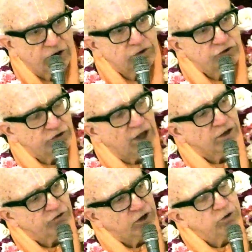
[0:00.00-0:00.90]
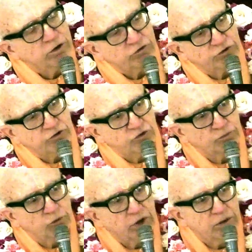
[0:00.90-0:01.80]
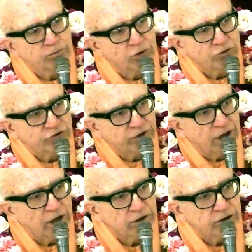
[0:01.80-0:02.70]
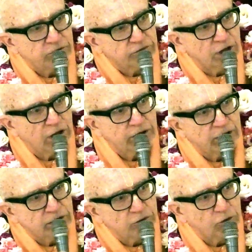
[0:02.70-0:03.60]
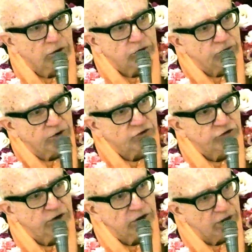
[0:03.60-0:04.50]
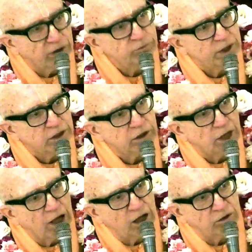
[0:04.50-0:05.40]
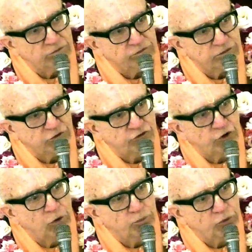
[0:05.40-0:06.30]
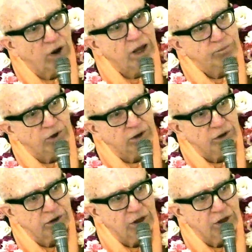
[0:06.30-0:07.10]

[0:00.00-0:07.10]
He understands, here is the Supreme Personality of Godhead, Lord Krishna. Let me love, show prema,